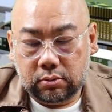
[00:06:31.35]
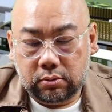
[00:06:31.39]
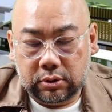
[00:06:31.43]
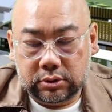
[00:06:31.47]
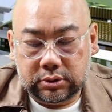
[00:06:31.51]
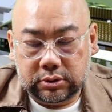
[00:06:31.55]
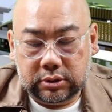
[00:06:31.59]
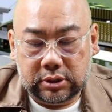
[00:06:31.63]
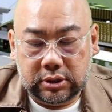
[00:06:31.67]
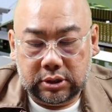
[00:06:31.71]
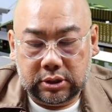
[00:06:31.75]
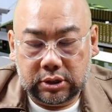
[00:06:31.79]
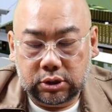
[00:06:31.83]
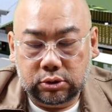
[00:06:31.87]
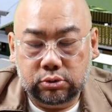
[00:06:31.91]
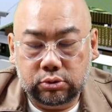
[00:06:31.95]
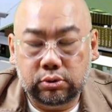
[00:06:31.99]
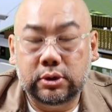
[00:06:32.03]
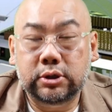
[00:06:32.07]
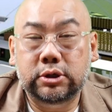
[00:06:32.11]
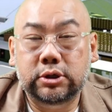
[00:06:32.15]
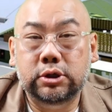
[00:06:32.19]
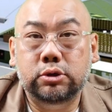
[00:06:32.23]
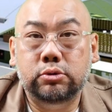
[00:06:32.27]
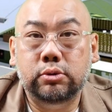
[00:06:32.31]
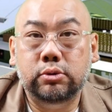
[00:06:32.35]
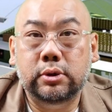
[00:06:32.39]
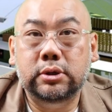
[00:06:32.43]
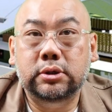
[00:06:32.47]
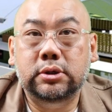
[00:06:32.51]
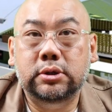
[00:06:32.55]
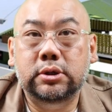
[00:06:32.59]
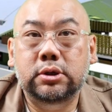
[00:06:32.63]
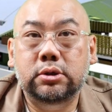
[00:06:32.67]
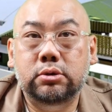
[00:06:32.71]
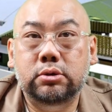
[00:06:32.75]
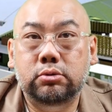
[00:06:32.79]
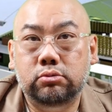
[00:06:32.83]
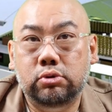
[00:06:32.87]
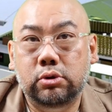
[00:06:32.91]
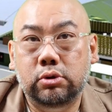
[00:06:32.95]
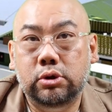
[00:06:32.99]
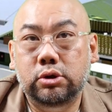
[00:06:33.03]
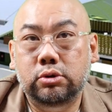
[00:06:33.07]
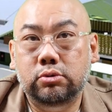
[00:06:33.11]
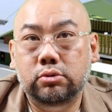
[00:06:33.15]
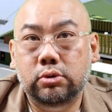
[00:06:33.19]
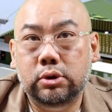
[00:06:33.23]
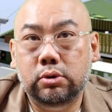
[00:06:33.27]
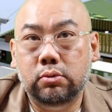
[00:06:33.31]
Was the year 2020,
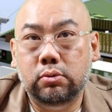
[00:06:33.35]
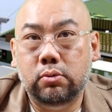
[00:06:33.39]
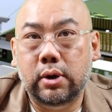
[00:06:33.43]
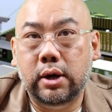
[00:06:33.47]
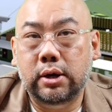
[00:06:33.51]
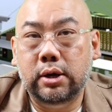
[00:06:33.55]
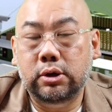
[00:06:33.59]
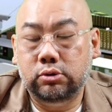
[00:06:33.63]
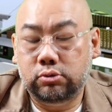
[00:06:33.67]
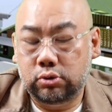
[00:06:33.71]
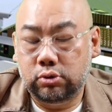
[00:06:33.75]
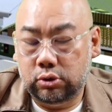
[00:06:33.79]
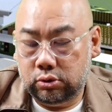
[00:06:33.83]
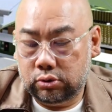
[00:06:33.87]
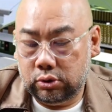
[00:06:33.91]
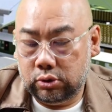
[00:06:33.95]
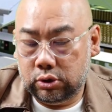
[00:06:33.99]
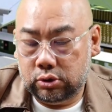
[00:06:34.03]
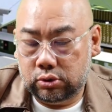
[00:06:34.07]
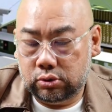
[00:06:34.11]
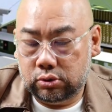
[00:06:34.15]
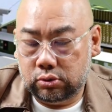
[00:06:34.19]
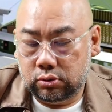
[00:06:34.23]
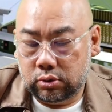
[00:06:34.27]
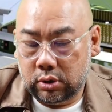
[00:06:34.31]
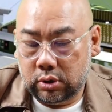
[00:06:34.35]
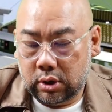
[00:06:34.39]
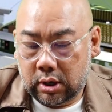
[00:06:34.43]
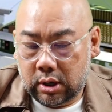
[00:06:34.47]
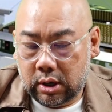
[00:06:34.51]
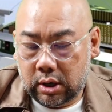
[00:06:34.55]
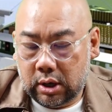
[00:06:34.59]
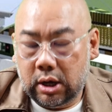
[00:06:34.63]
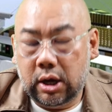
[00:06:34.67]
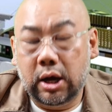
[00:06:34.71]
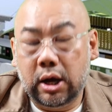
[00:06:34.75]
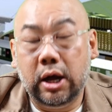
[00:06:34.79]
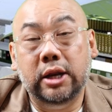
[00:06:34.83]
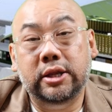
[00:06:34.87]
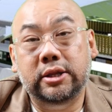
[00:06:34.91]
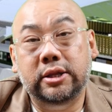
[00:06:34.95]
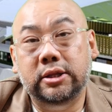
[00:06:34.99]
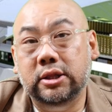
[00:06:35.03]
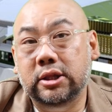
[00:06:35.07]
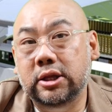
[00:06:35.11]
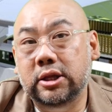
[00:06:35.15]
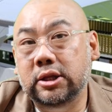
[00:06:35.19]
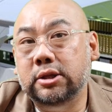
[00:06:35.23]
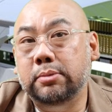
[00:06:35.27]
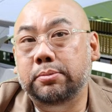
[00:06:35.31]
2021, 2022 a
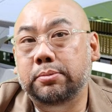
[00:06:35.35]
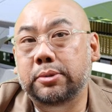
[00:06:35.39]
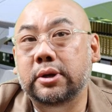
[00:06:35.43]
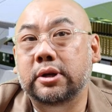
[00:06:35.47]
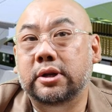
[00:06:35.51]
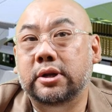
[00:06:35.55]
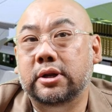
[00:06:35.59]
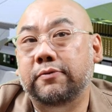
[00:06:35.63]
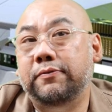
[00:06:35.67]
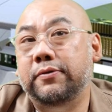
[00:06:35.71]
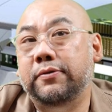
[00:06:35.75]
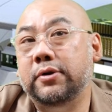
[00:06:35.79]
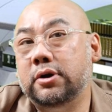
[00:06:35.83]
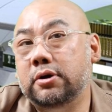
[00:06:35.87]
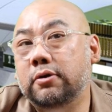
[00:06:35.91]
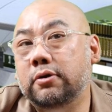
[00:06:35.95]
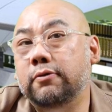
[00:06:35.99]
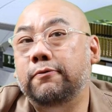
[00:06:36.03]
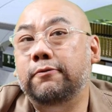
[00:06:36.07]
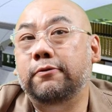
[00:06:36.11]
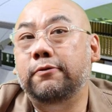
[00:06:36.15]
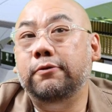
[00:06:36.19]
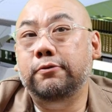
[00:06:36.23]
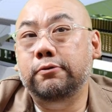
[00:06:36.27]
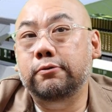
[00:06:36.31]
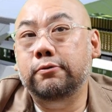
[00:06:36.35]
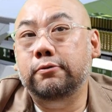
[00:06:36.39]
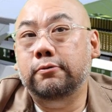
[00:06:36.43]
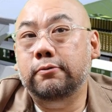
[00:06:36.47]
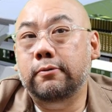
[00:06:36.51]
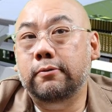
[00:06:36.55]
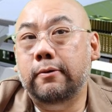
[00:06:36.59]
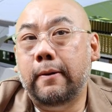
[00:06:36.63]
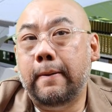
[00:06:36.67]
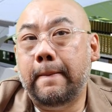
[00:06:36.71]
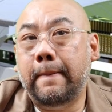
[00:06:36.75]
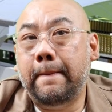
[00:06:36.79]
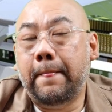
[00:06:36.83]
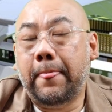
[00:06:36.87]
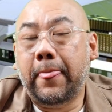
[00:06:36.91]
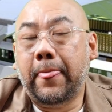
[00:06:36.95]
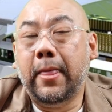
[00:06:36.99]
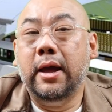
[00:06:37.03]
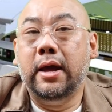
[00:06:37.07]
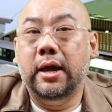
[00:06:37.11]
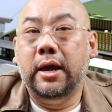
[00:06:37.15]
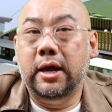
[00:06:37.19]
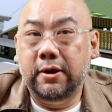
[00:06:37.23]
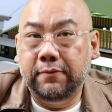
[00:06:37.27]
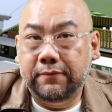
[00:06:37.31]
little bit difficult for you?
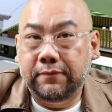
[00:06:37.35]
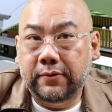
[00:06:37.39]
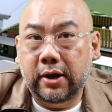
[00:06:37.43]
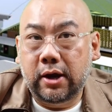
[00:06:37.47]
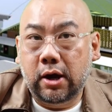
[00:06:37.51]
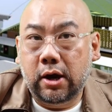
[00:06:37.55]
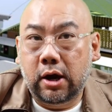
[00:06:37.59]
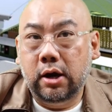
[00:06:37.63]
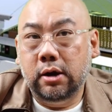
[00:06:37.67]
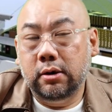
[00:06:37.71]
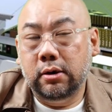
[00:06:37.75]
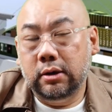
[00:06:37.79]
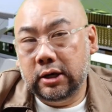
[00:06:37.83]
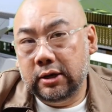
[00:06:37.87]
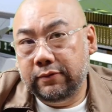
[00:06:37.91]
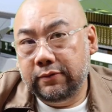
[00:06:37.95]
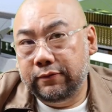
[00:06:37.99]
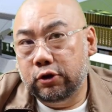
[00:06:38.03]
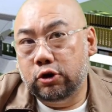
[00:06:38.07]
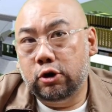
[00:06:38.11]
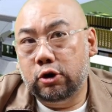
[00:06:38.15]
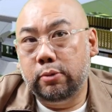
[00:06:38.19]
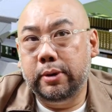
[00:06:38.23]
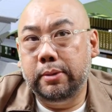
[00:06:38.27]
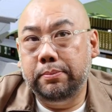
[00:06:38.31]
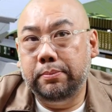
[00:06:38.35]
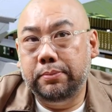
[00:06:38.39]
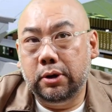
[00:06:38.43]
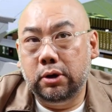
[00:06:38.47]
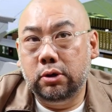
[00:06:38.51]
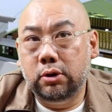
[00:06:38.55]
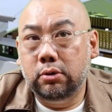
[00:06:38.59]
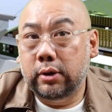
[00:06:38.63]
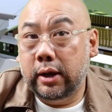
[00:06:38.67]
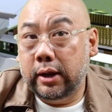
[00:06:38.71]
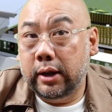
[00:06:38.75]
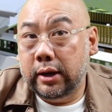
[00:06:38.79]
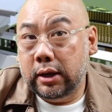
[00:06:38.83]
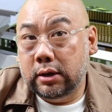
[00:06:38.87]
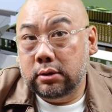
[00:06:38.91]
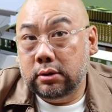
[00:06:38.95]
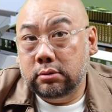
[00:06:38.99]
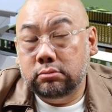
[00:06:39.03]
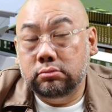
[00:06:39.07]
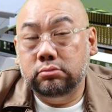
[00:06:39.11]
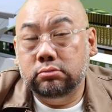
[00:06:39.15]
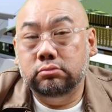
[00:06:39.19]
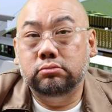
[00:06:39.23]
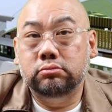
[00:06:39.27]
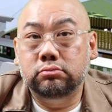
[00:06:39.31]
If they are, leave a comment below, and
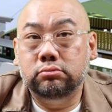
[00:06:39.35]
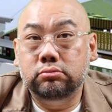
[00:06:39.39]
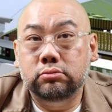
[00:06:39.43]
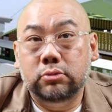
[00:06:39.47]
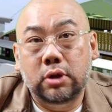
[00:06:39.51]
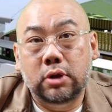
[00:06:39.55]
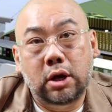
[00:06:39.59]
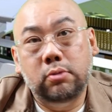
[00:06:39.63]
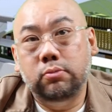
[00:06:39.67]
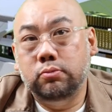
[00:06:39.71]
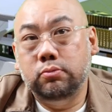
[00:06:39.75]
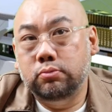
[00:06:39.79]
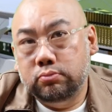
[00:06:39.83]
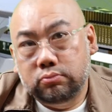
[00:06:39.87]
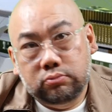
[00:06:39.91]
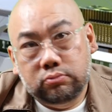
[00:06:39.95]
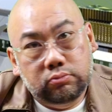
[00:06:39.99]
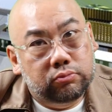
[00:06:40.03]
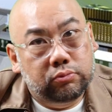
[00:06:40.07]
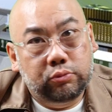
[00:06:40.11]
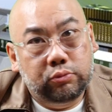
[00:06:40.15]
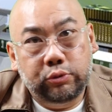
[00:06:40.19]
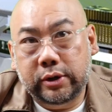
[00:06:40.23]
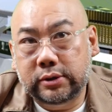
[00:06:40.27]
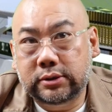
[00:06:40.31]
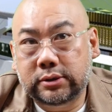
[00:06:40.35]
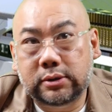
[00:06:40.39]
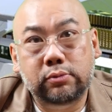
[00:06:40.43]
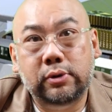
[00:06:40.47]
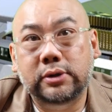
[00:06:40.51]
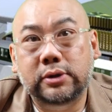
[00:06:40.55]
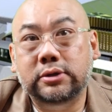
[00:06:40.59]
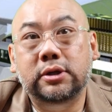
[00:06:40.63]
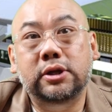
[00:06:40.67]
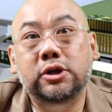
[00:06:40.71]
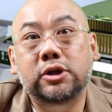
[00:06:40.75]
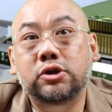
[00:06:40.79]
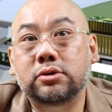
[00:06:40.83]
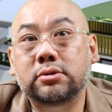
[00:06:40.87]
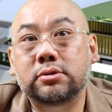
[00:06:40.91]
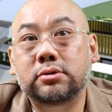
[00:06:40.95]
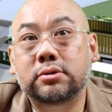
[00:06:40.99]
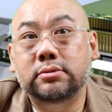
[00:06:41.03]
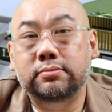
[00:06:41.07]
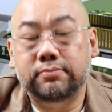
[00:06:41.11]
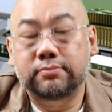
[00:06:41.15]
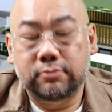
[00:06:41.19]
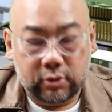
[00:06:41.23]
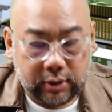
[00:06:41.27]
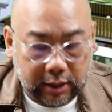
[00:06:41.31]
then now we have some
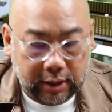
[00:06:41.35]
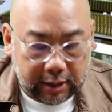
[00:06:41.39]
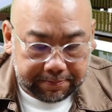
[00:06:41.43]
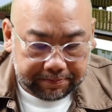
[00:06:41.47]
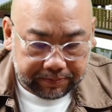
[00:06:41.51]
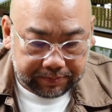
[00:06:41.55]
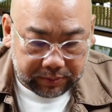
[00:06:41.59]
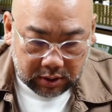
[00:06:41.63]
resonations. Okay?